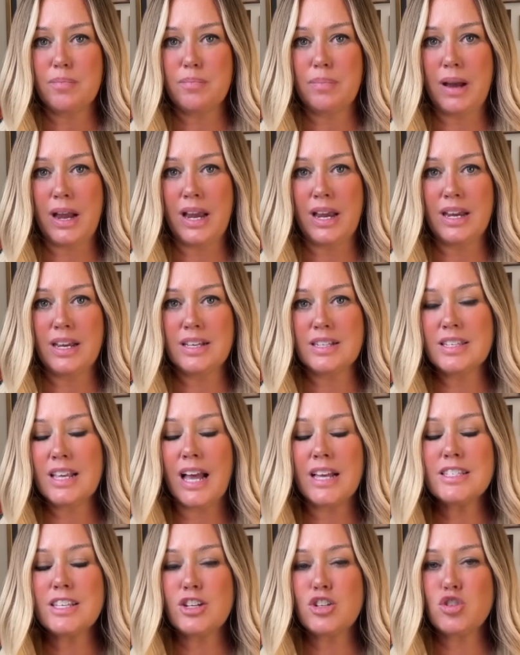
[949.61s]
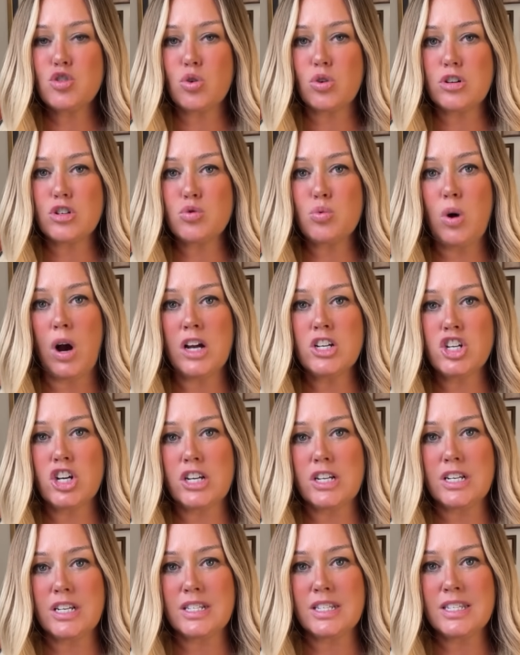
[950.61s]
by his cousin George
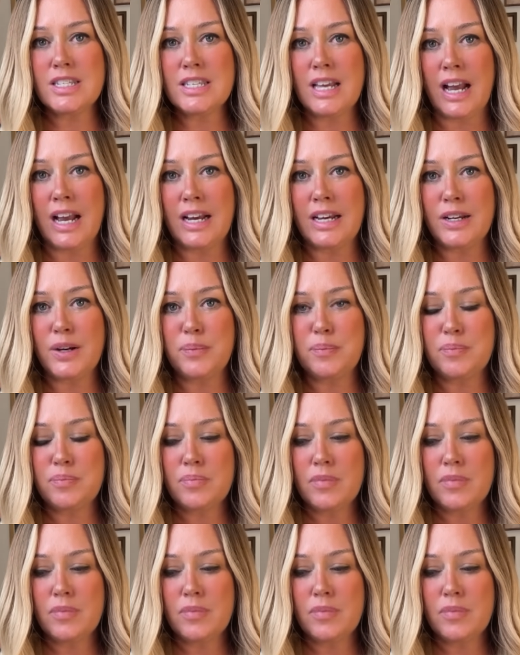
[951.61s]
Washington's side